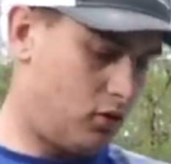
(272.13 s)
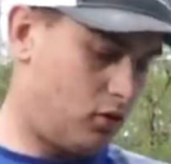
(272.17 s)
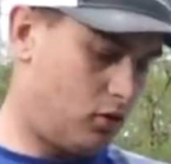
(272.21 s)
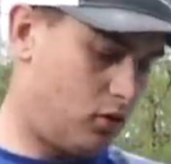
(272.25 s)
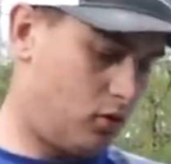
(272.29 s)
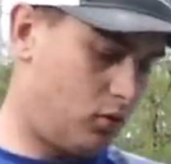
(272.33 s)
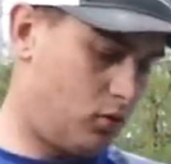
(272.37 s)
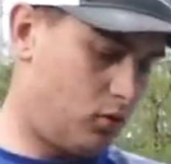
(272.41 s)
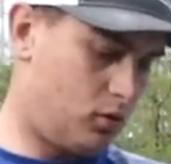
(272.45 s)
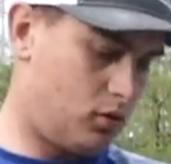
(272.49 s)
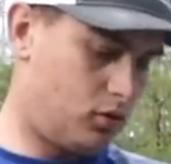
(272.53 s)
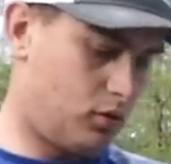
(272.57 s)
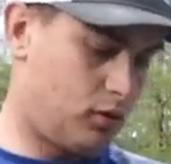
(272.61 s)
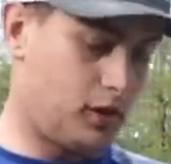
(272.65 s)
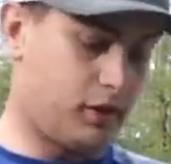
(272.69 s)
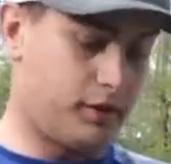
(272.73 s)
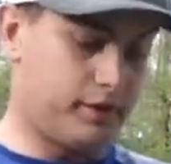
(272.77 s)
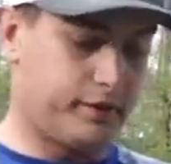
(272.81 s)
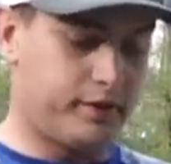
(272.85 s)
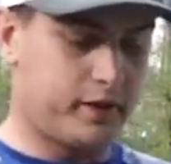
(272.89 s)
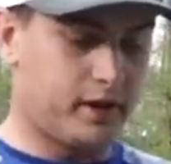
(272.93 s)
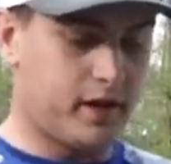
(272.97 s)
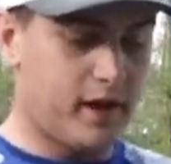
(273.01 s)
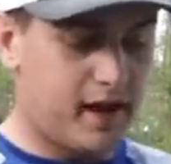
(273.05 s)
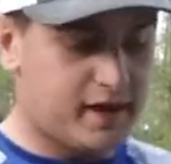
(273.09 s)
well
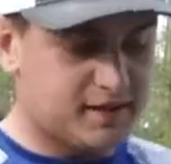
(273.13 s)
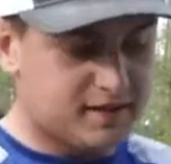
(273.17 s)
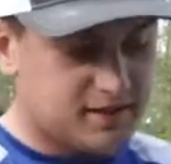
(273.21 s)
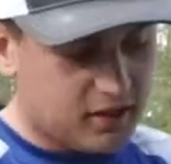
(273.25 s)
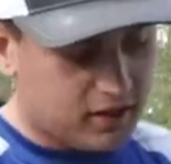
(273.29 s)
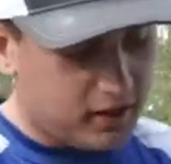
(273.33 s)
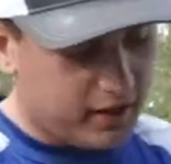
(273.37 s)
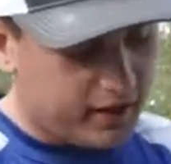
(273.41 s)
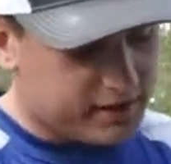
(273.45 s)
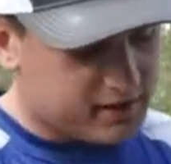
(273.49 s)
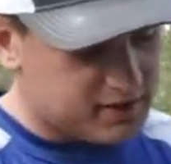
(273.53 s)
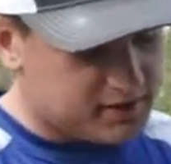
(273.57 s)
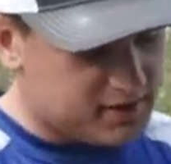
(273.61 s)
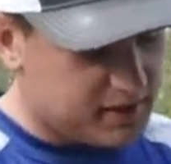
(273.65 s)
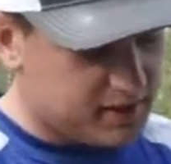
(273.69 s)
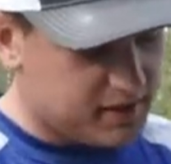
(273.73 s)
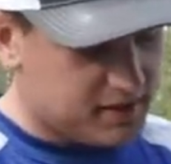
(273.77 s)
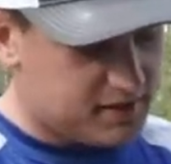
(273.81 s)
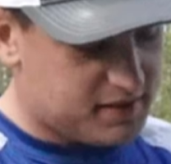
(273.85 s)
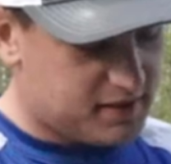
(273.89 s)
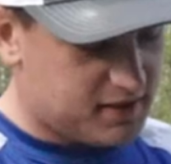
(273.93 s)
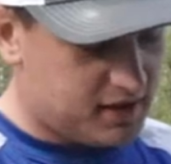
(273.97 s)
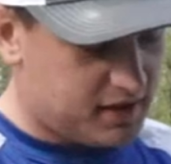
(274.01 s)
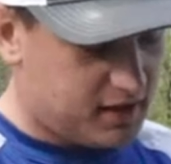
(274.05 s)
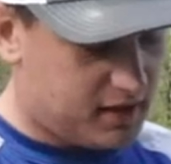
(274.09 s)
the slx
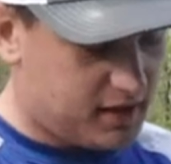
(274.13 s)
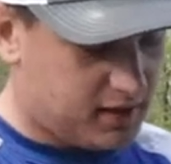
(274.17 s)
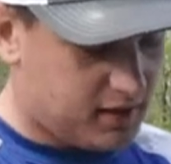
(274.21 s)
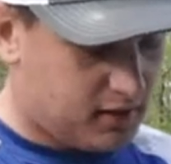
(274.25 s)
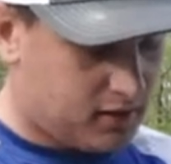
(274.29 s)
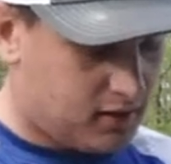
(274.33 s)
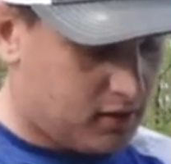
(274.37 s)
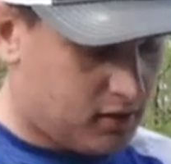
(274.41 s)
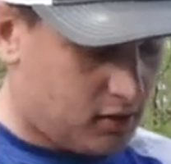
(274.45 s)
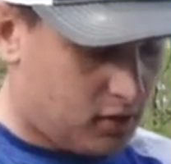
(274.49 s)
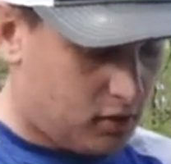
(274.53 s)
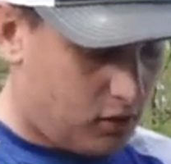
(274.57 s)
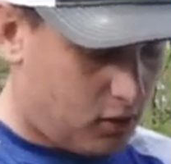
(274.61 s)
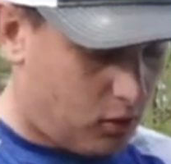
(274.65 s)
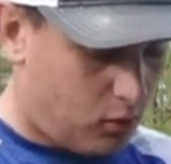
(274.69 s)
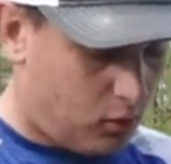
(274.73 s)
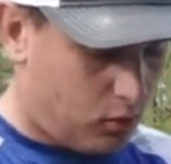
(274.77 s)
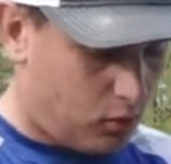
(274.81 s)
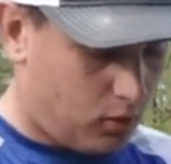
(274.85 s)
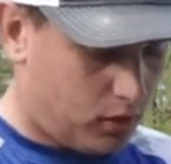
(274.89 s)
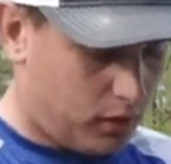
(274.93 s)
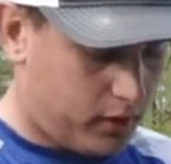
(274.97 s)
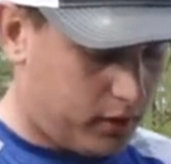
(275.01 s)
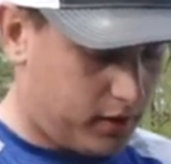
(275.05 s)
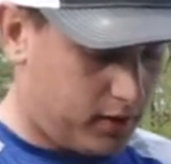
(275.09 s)
dc
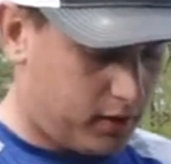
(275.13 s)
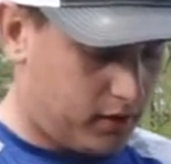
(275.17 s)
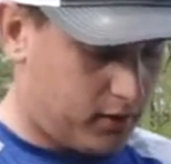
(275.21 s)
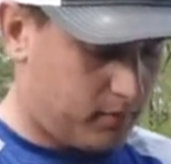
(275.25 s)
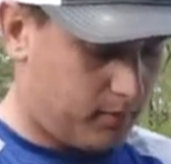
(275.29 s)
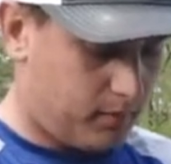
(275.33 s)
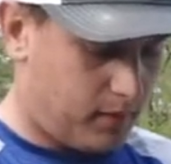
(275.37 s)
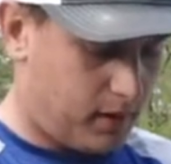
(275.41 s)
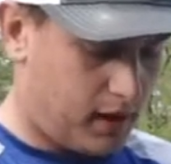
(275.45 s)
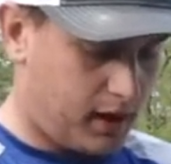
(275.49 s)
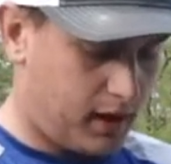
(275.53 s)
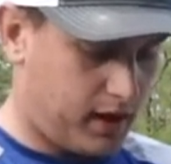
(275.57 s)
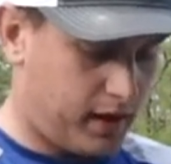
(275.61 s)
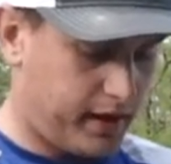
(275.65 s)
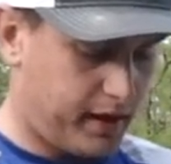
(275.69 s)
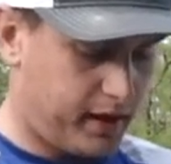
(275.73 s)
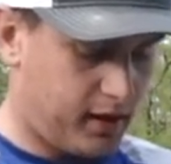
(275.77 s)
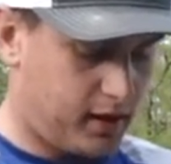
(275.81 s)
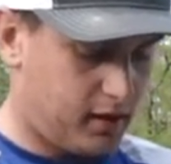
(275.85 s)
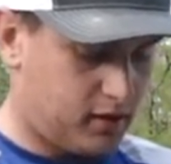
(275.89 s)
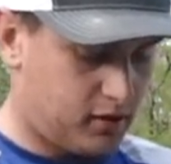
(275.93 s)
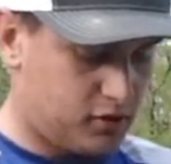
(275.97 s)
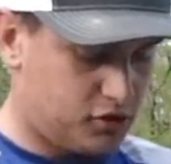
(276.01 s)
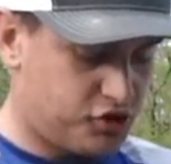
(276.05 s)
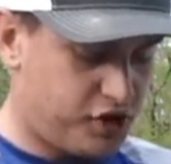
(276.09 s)
on
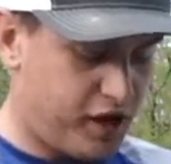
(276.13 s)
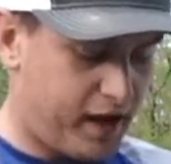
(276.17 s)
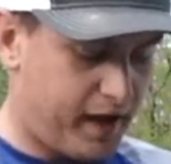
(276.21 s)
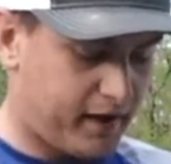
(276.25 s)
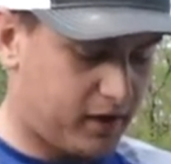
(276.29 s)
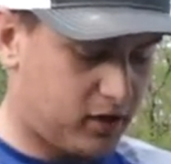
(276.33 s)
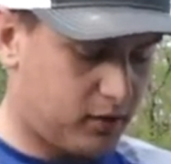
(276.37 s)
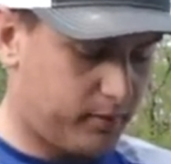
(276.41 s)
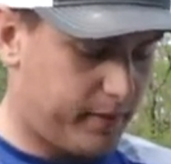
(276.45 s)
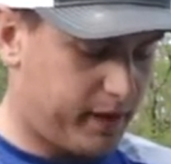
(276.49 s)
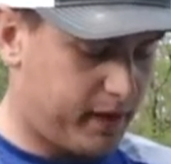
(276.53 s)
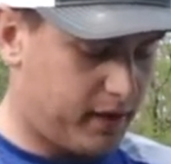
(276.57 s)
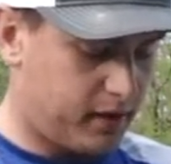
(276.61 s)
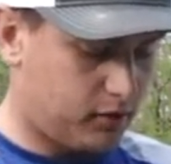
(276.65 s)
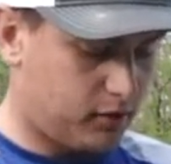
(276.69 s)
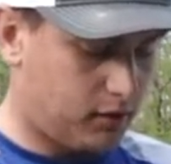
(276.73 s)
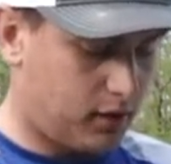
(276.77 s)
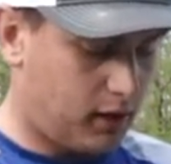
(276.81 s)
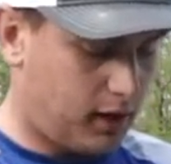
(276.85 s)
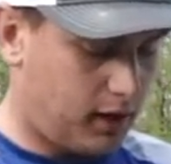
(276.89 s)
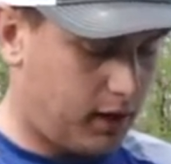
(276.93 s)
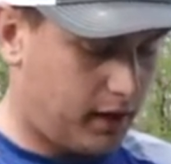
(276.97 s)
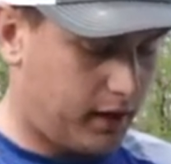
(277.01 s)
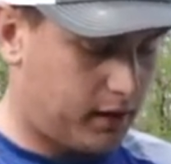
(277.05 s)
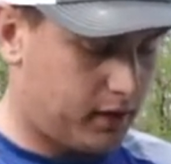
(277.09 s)
my chatterbait
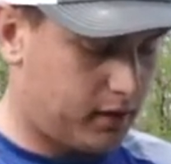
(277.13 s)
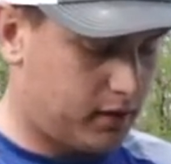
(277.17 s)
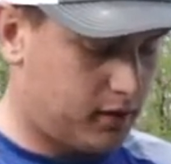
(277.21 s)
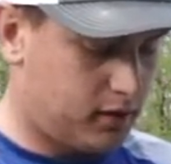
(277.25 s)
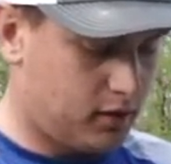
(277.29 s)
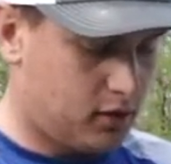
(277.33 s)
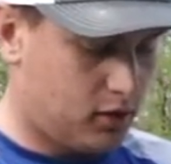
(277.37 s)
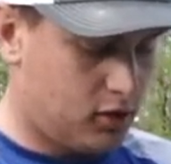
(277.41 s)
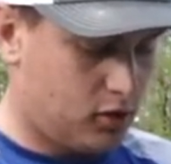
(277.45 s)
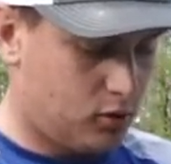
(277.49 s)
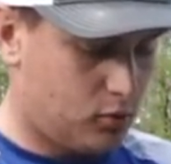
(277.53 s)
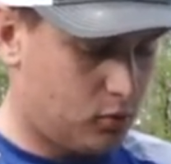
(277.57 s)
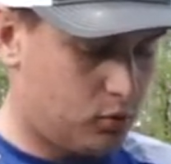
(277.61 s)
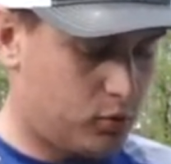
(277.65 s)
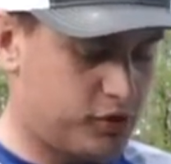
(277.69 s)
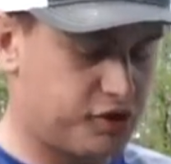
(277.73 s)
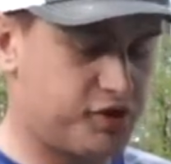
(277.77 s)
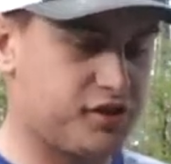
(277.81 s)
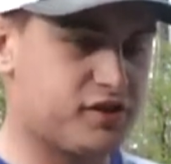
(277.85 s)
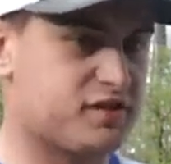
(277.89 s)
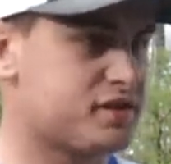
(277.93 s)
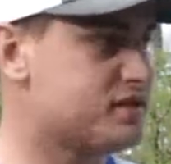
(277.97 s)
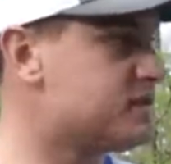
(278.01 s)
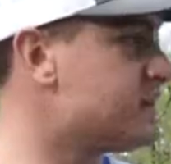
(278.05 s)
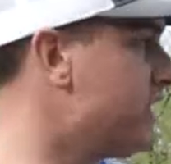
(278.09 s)
rod which
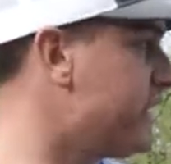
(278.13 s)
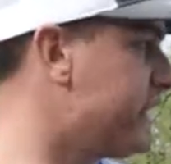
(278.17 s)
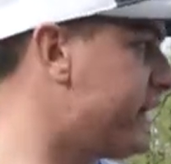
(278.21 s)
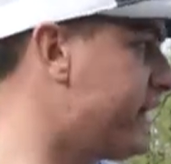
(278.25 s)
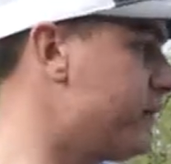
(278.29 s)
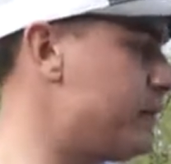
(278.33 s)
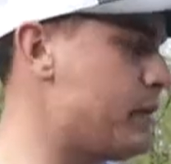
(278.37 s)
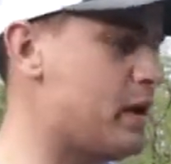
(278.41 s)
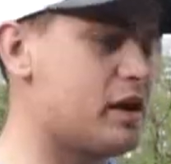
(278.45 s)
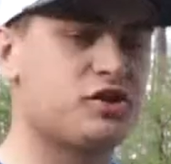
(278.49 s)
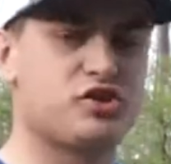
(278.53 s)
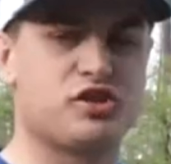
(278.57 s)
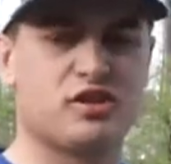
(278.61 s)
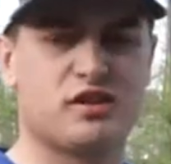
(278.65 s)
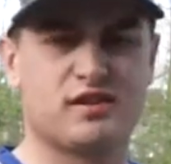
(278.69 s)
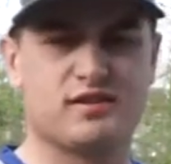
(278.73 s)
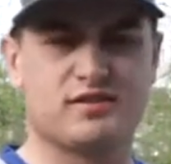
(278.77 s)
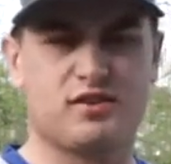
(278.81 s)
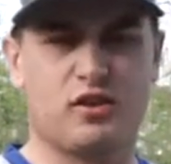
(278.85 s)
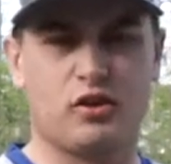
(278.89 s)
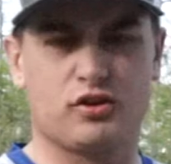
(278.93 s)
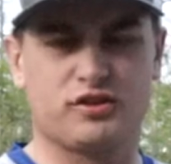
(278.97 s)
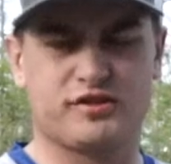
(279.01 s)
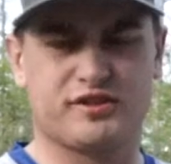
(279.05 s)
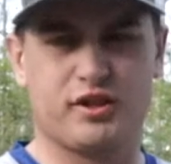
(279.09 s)
is, like I mentioned, is
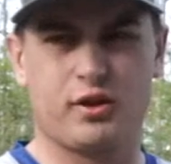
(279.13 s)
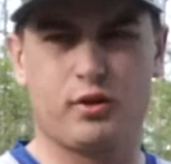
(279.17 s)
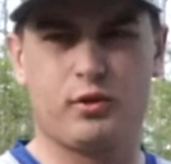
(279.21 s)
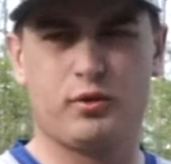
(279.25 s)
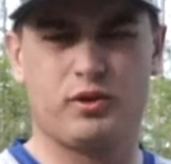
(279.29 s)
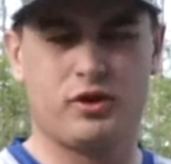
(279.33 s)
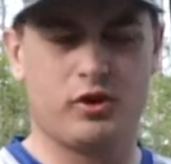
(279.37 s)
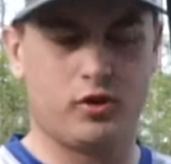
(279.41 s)
also